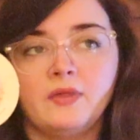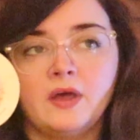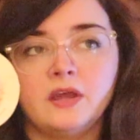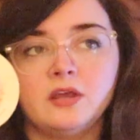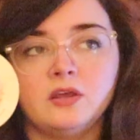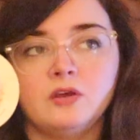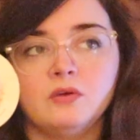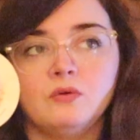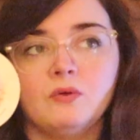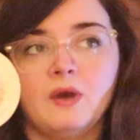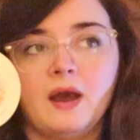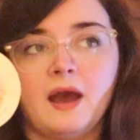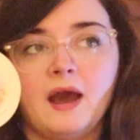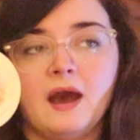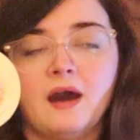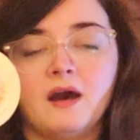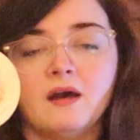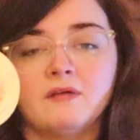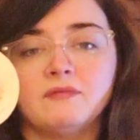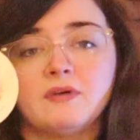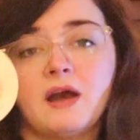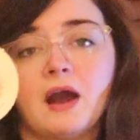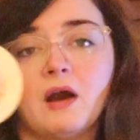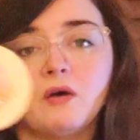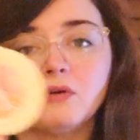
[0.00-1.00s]
that you
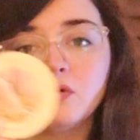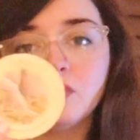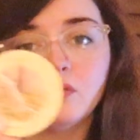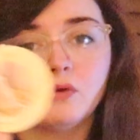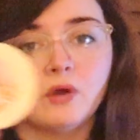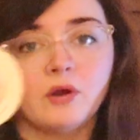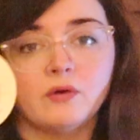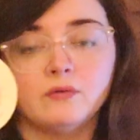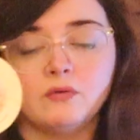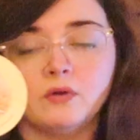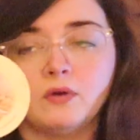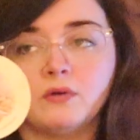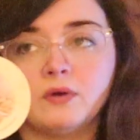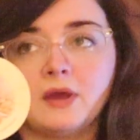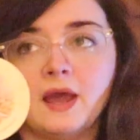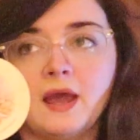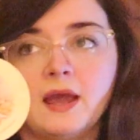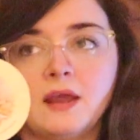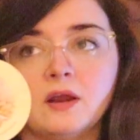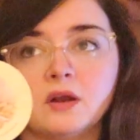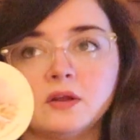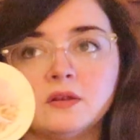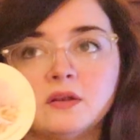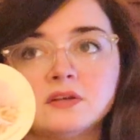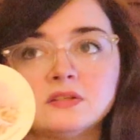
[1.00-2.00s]
have outgrown,
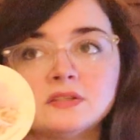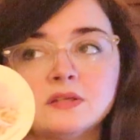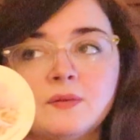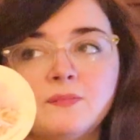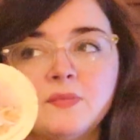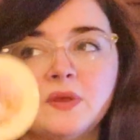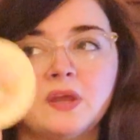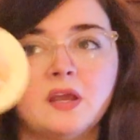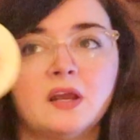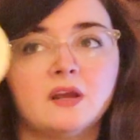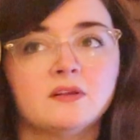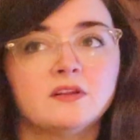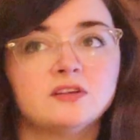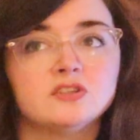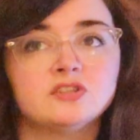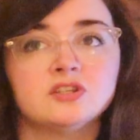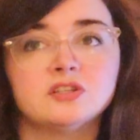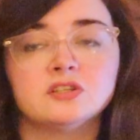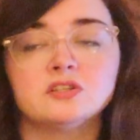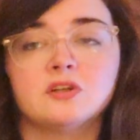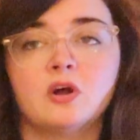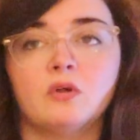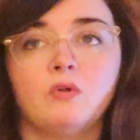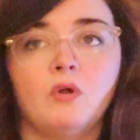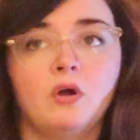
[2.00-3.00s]
okay? Or there's something here that's
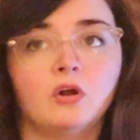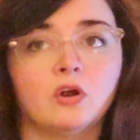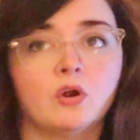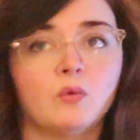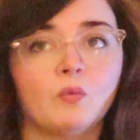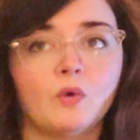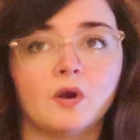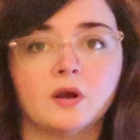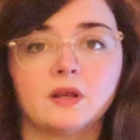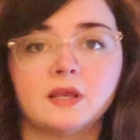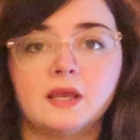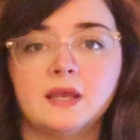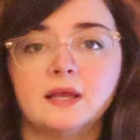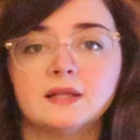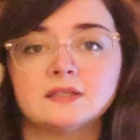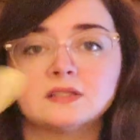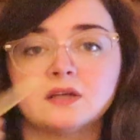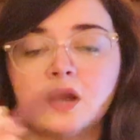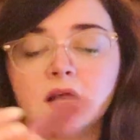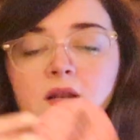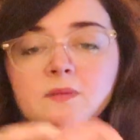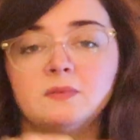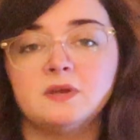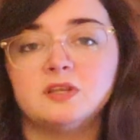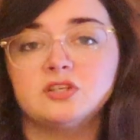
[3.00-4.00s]
just no longer working working, it's
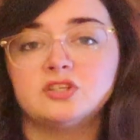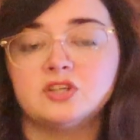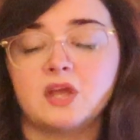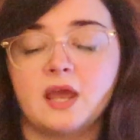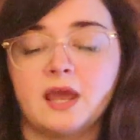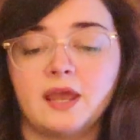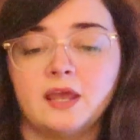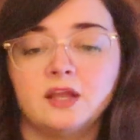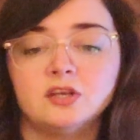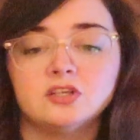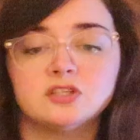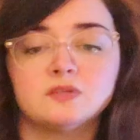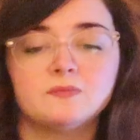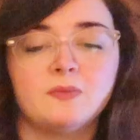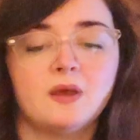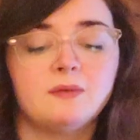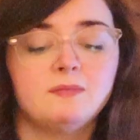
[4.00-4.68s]
got to be changed.